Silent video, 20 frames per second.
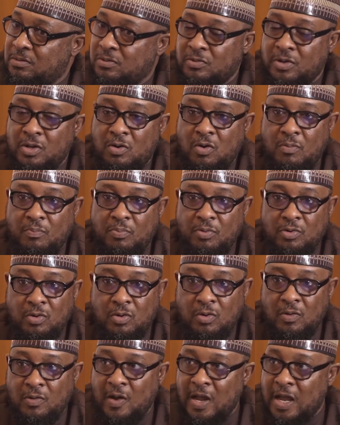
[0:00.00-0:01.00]
We open
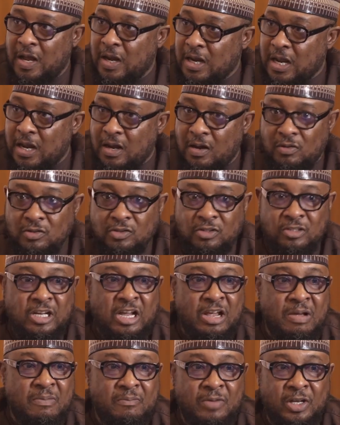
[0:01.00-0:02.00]
all our accounts.
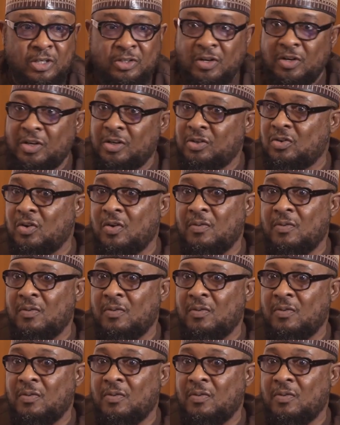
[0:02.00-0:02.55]
Majority